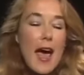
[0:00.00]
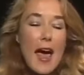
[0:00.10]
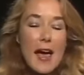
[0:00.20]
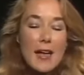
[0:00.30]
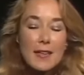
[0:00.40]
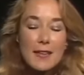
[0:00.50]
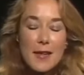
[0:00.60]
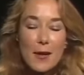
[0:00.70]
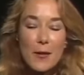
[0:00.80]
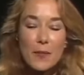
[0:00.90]
And
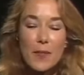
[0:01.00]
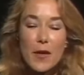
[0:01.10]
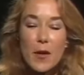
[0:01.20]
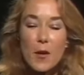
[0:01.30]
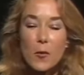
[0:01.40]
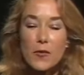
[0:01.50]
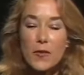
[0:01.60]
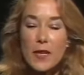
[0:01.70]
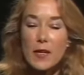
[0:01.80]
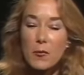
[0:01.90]
um, of course,
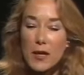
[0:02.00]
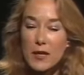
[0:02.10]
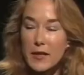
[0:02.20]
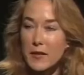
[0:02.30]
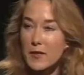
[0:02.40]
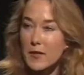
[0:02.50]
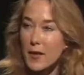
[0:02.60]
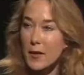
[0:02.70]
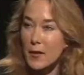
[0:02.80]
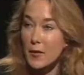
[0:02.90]
the Israelis
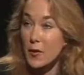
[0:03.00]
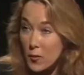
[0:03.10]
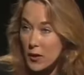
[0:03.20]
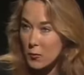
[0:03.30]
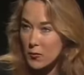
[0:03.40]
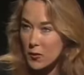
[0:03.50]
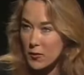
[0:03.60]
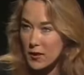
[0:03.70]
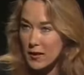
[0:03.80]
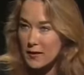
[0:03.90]
uh, knew he was
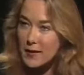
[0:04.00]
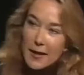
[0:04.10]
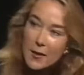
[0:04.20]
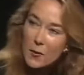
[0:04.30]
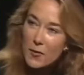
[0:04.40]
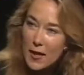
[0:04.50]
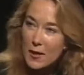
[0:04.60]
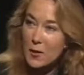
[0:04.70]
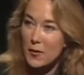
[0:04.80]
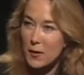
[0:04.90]
doing it. He knew they
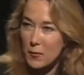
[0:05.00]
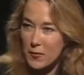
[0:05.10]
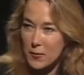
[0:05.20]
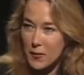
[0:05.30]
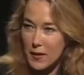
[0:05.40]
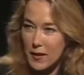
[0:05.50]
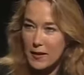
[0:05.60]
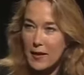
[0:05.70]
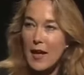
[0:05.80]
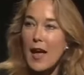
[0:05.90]
knew he was doing it.